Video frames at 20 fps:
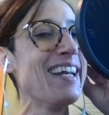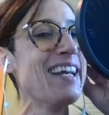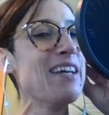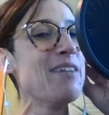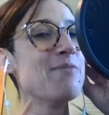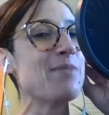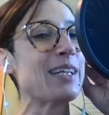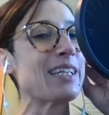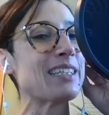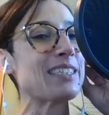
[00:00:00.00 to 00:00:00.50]
Wow.
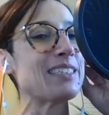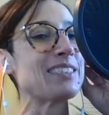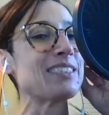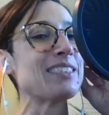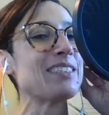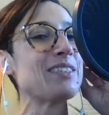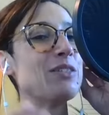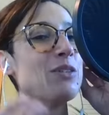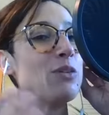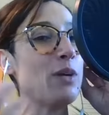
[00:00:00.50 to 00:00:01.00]
because
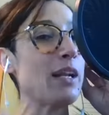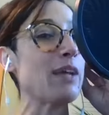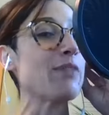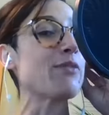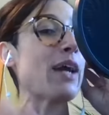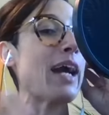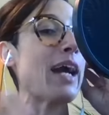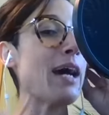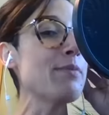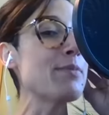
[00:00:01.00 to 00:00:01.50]
whatever
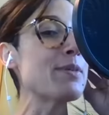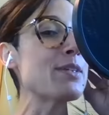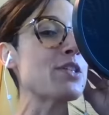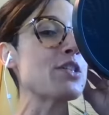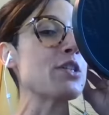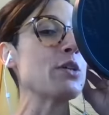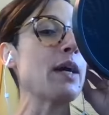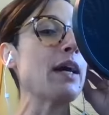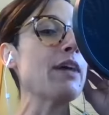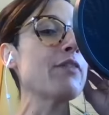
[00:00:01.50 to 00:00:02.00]
happens to
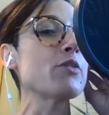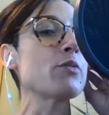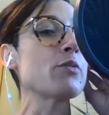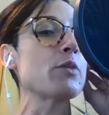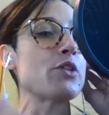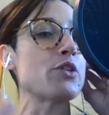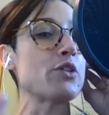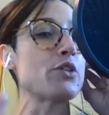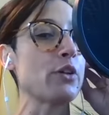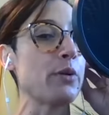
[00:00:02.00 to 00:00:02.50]
you
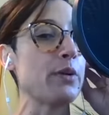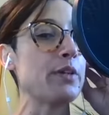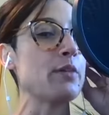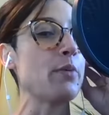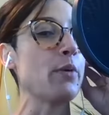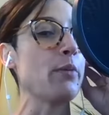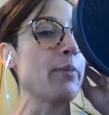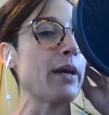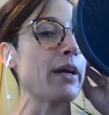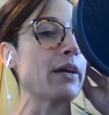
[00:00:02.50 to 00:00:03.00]
afterwards, you're going to
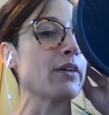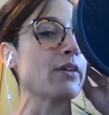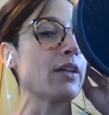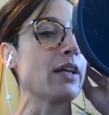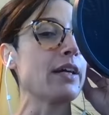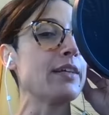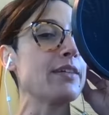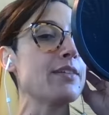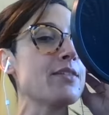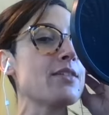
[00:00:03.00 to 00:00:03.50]
be
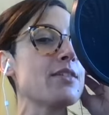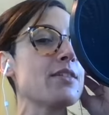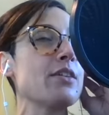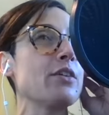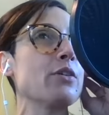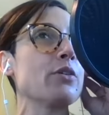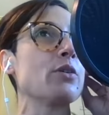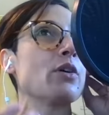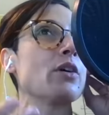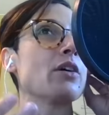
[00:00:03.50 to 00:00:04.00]
paralyzed.
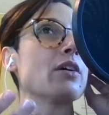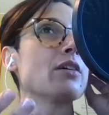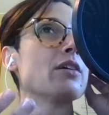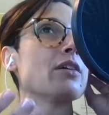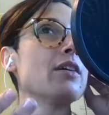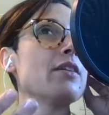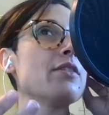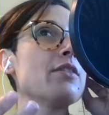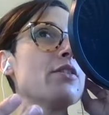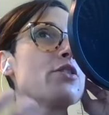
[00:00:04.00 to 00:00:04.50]
You're
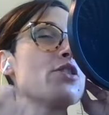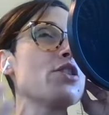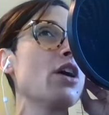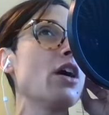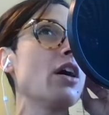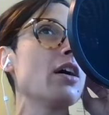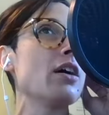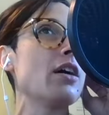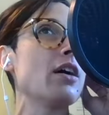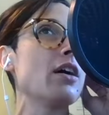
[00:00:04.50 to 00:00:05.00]
there's
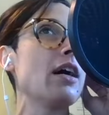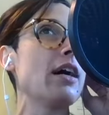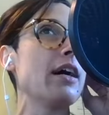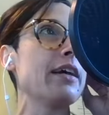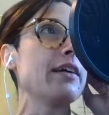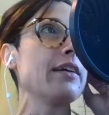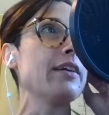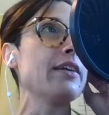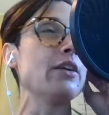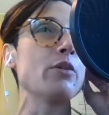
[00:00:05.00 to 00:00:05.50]
not a
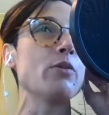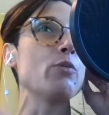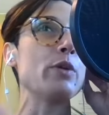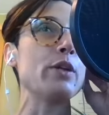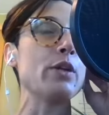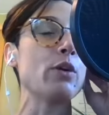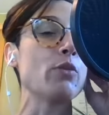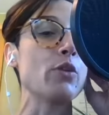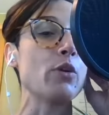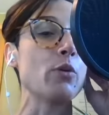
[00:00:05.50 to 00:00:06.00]
high, you know, we
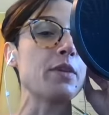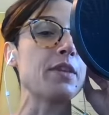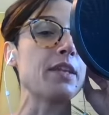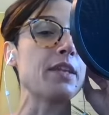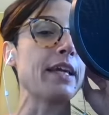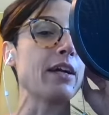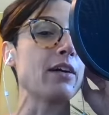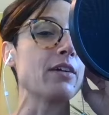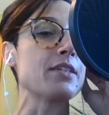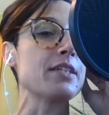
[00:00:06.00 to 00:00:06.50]
don't know what
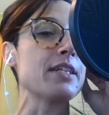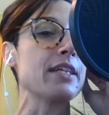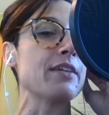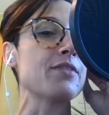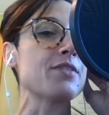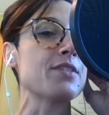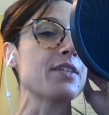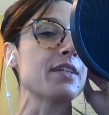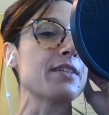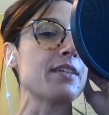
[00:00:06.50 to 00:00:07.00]
the guarantee
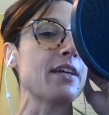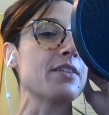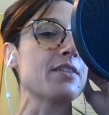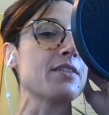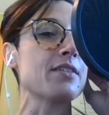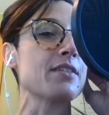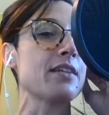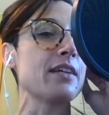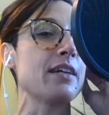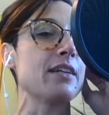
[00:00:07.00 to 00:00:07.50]
of
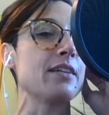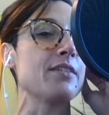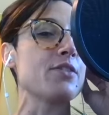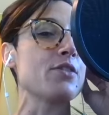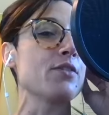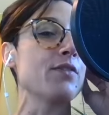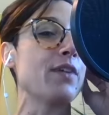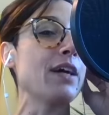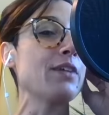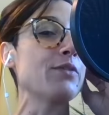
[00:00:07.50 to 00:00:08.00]
success and
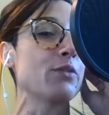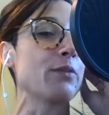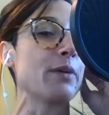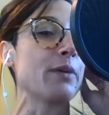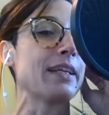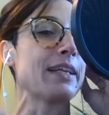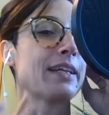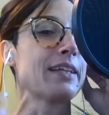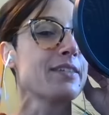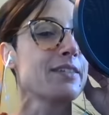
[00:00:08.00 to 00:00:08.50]
survival
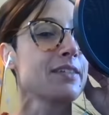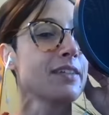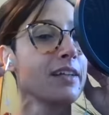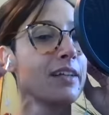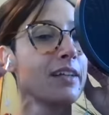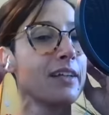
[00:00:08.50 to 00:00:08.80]
rate is.